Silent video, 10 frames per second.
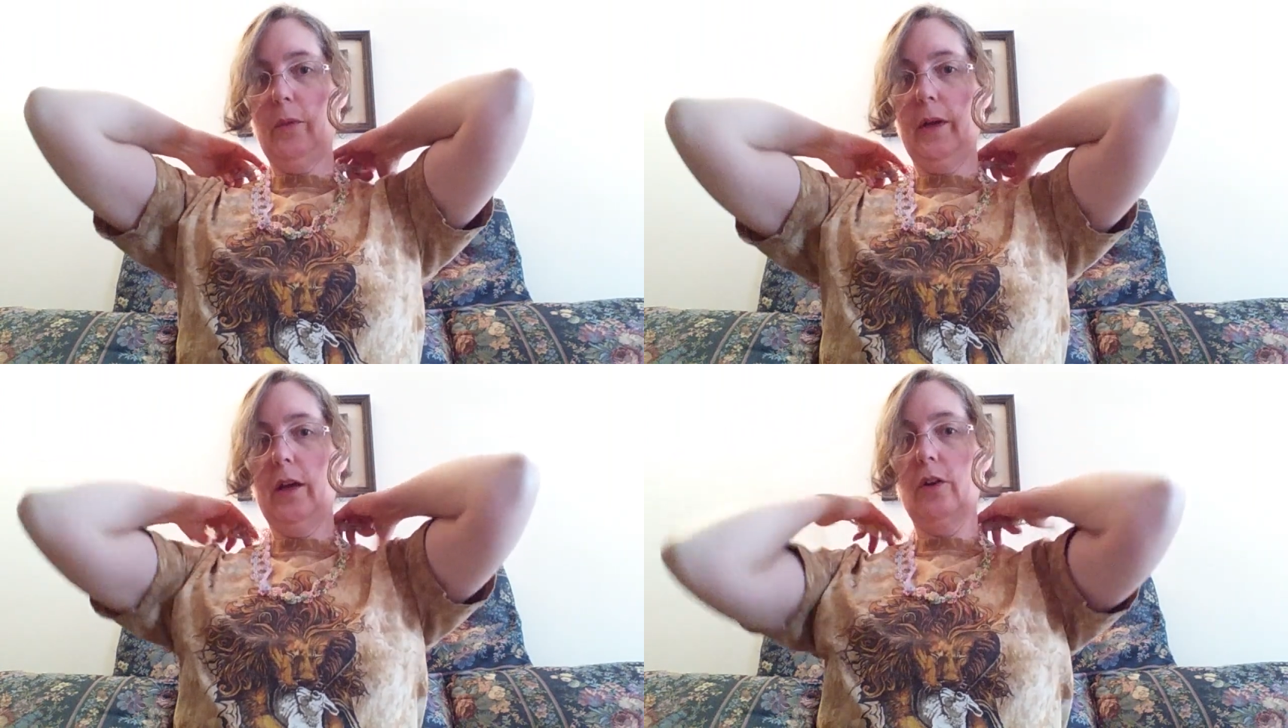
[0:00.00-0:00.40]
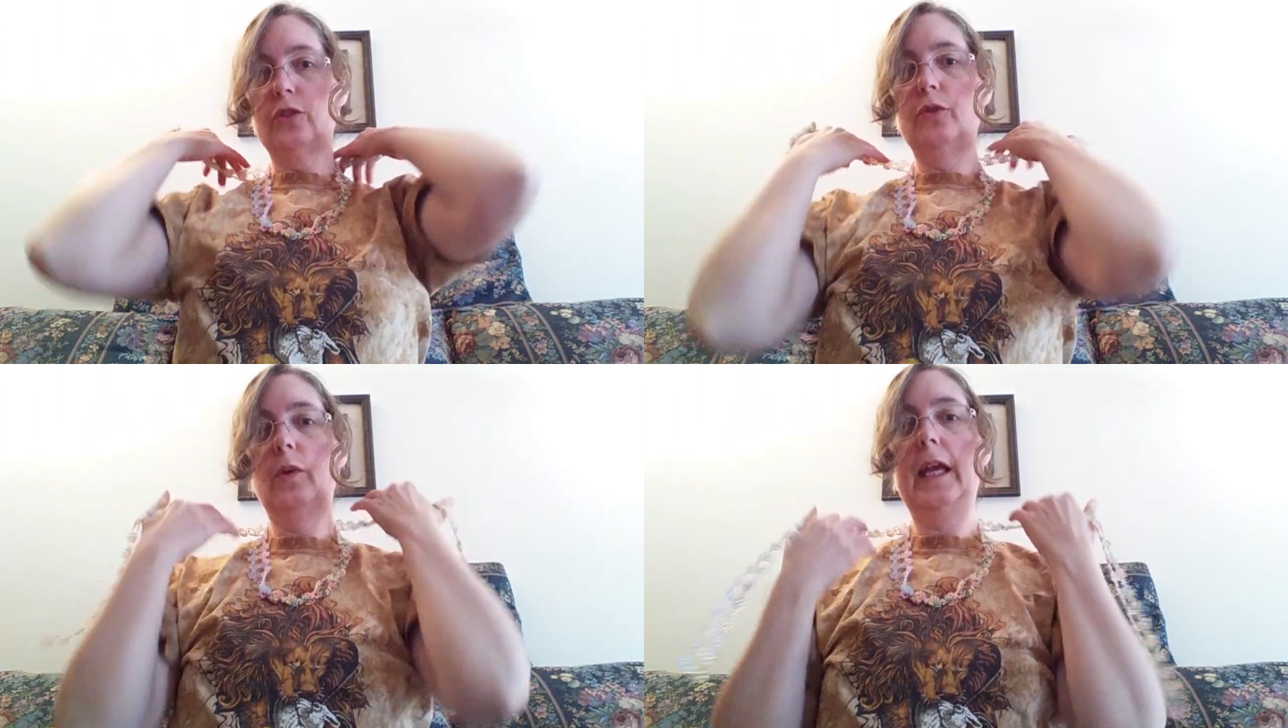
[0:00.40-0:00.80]
Bring our
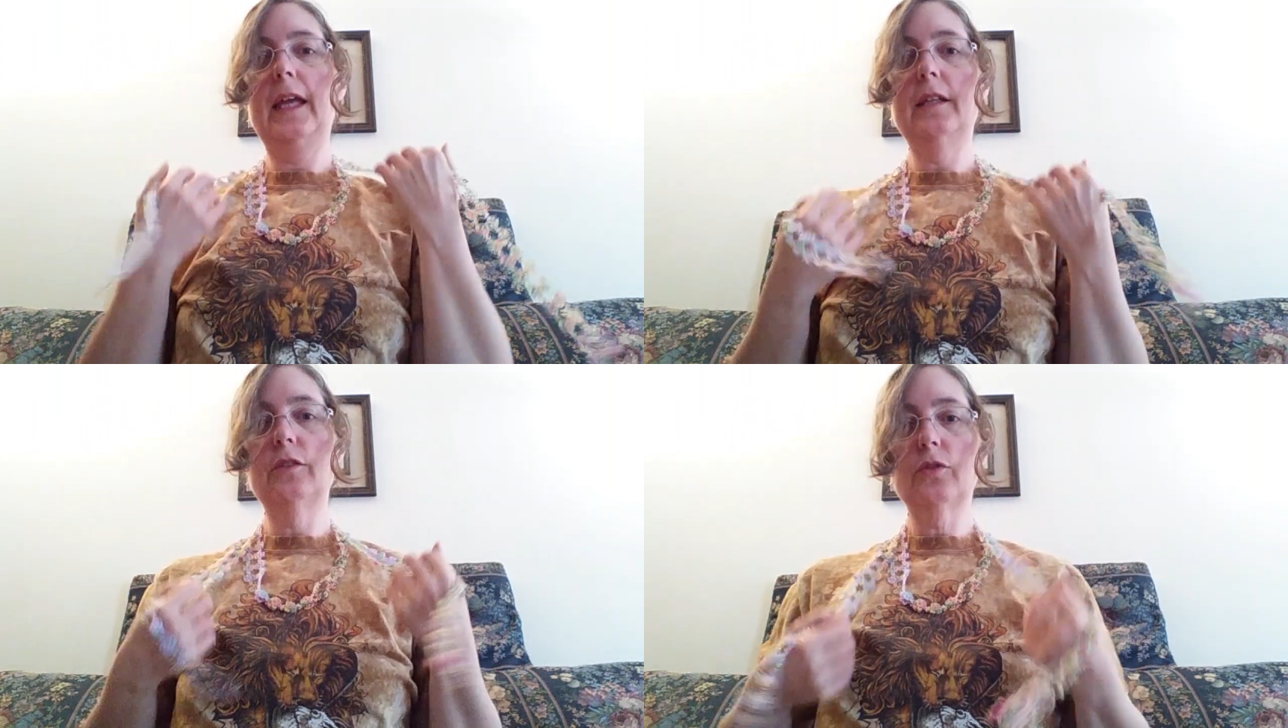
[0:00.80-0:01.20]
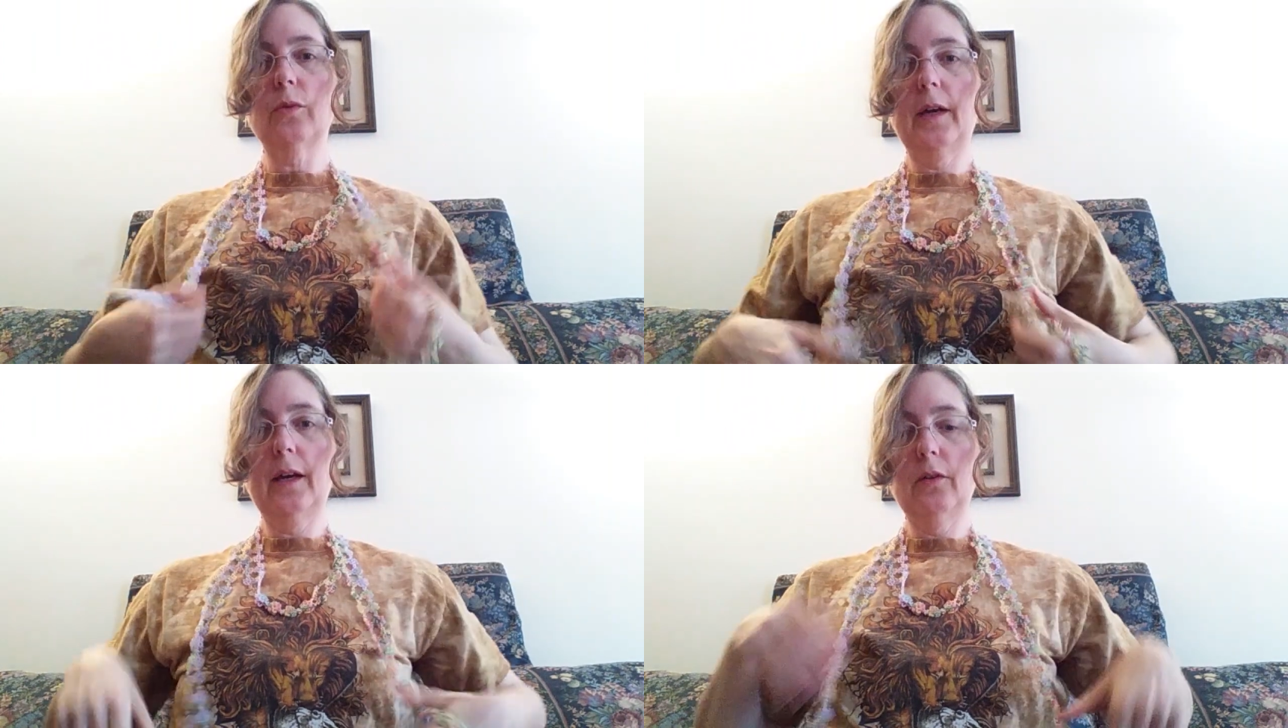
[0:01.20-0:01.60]
2 ends
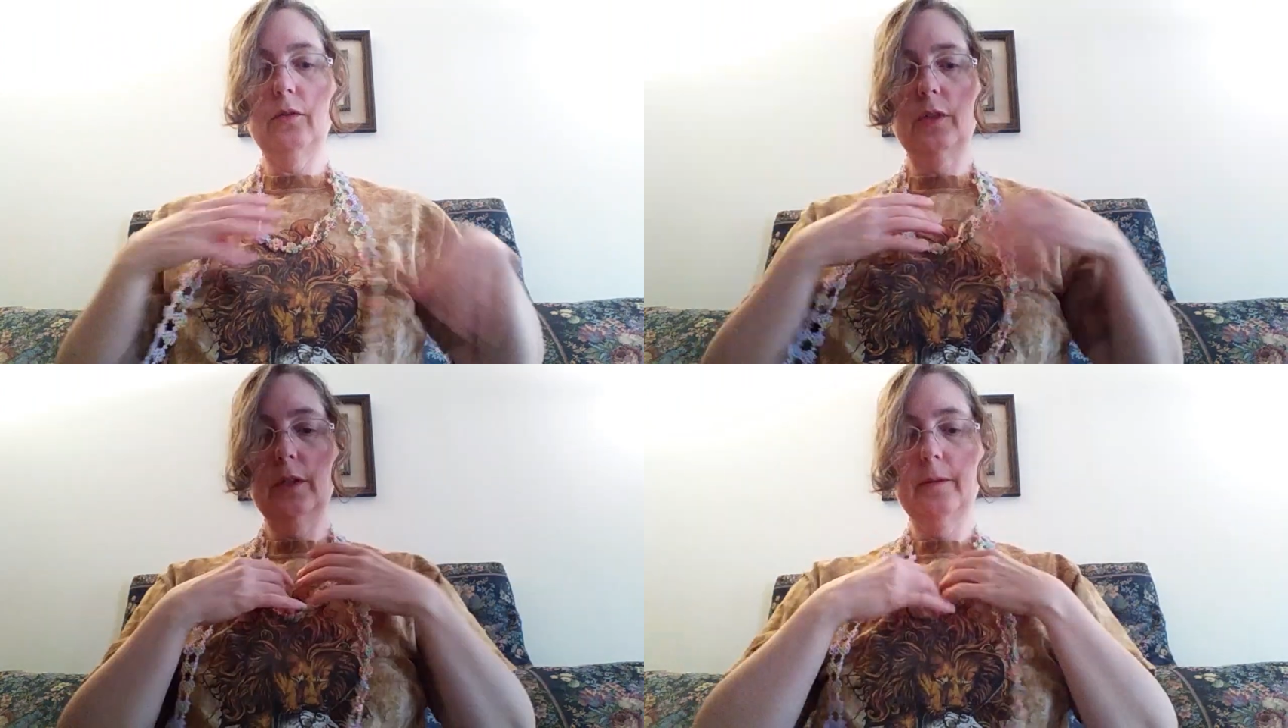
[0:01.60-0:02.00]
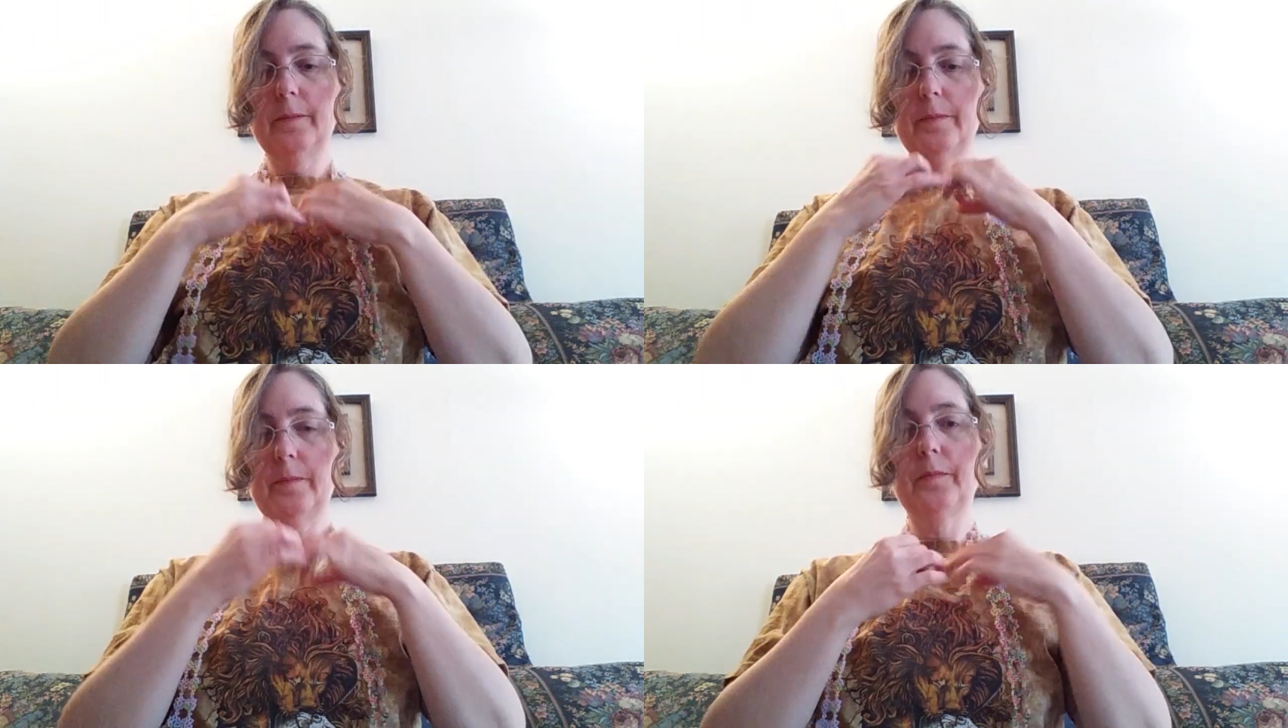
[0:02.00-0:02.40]
around.
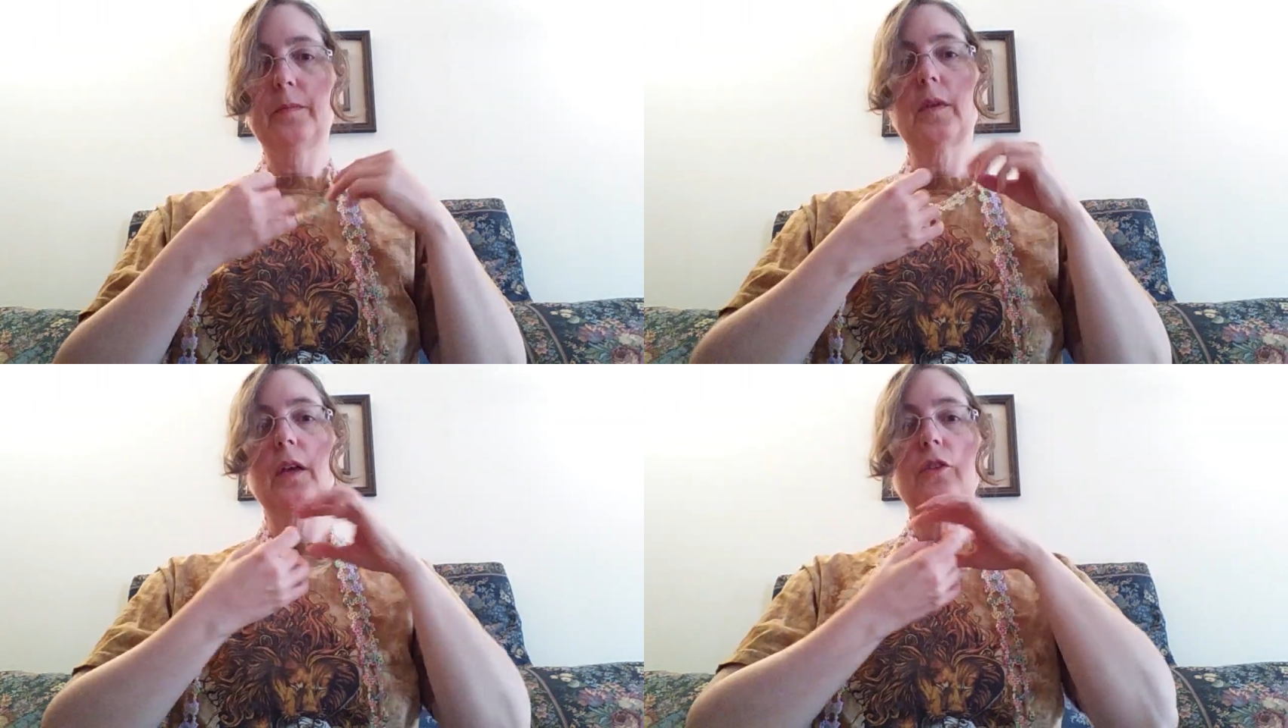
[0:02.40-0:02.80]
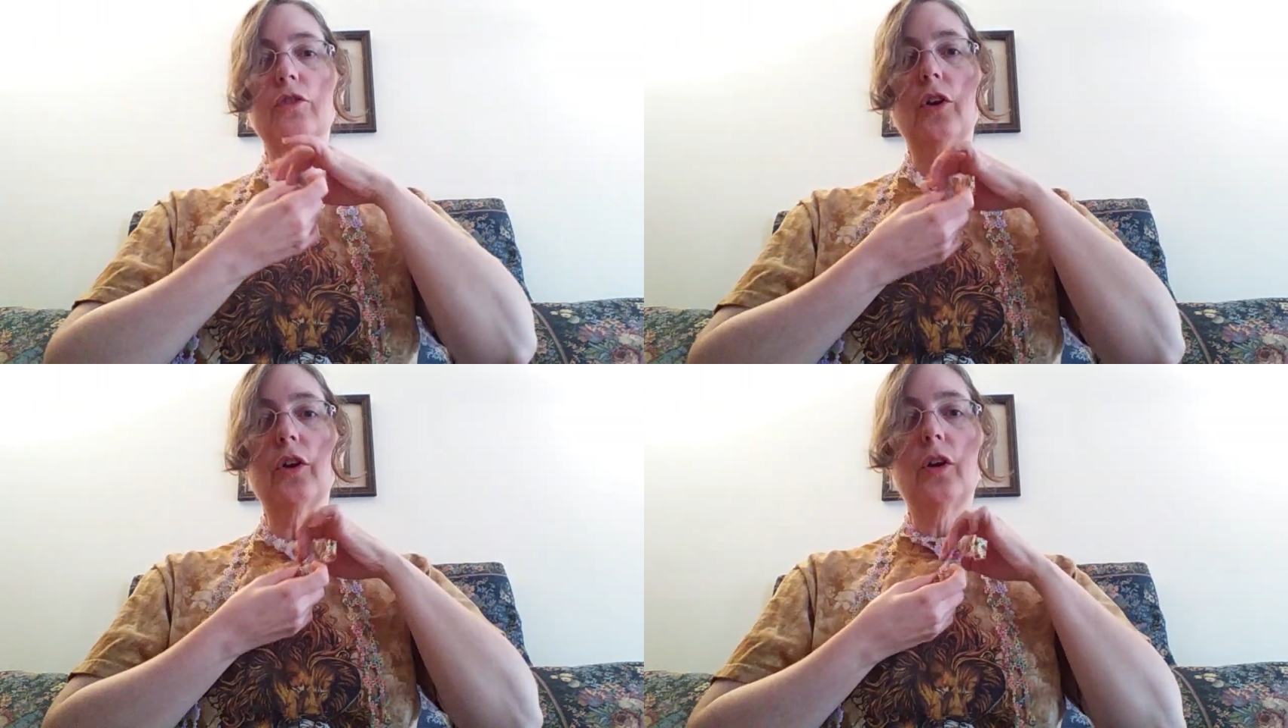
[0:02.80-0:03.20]

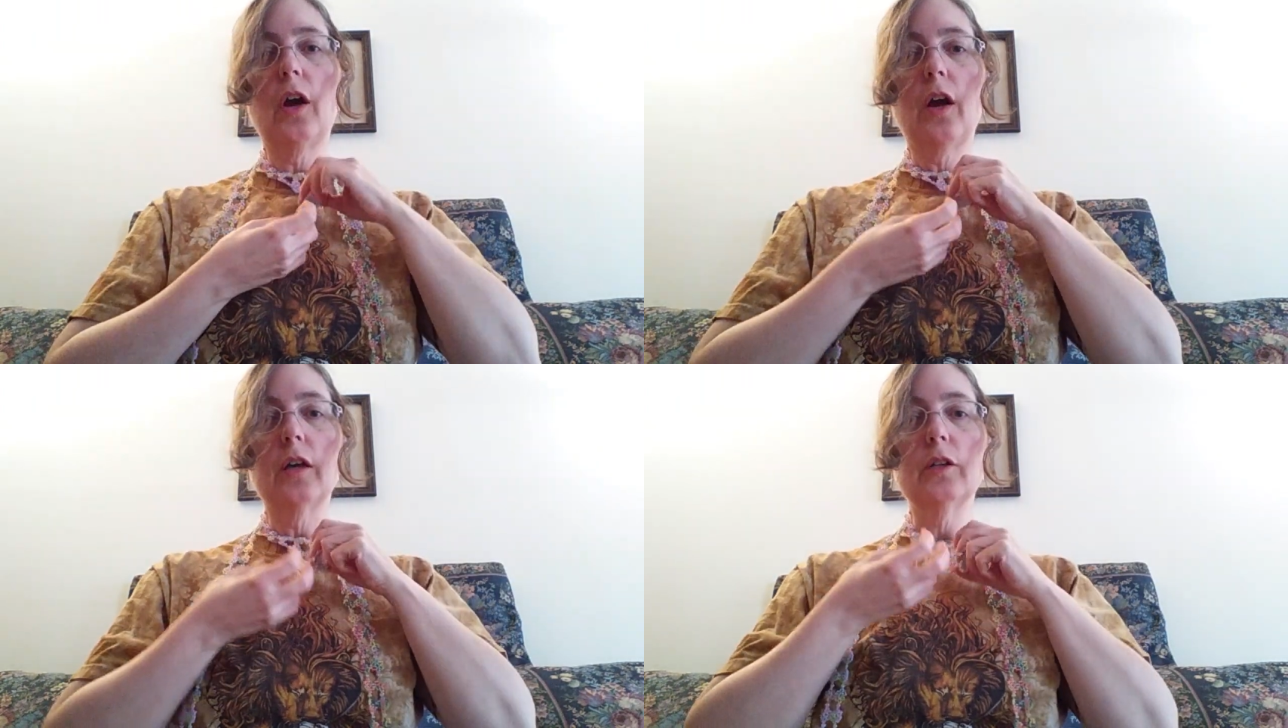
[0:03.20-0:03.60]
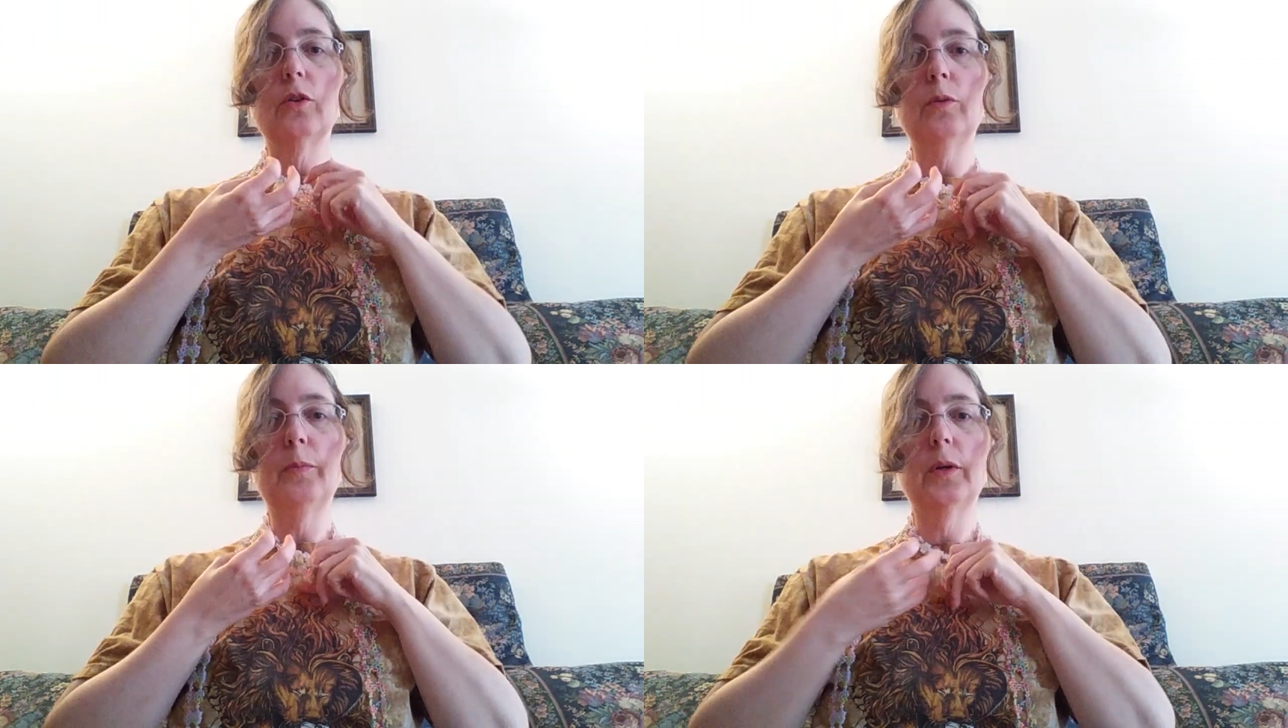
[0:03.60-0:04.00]
Turn our
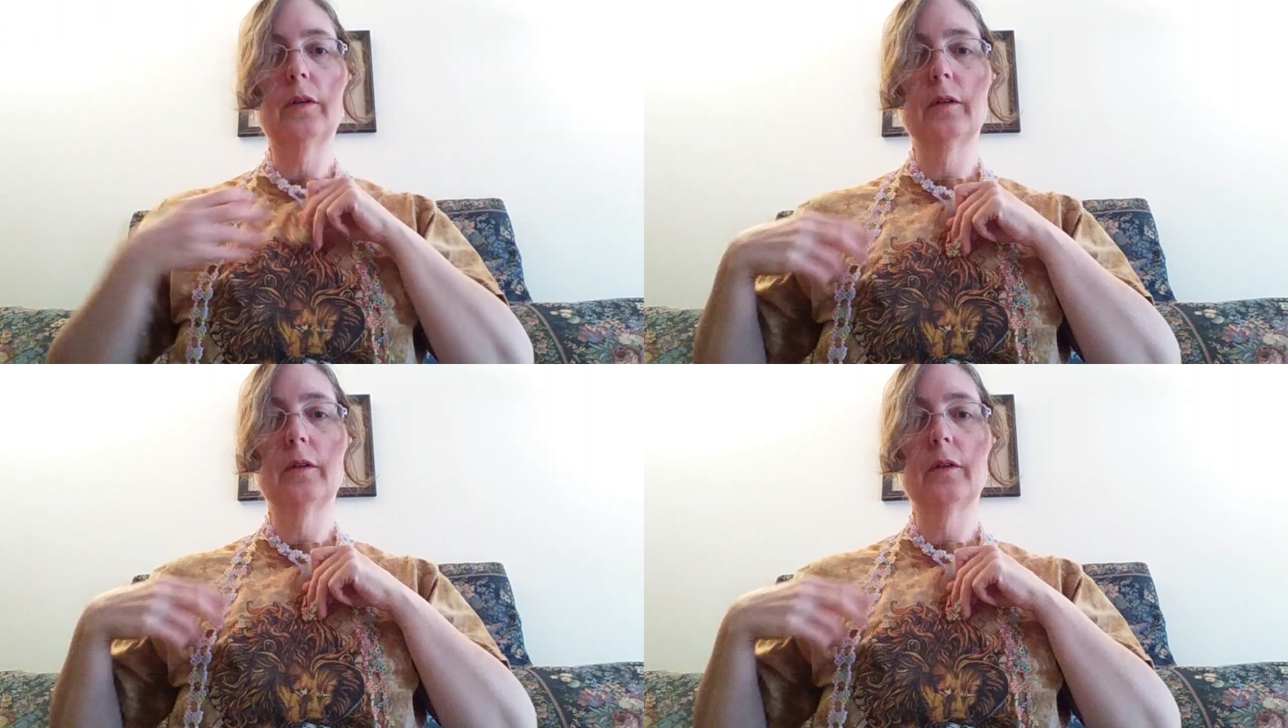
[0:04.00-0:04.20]
loop.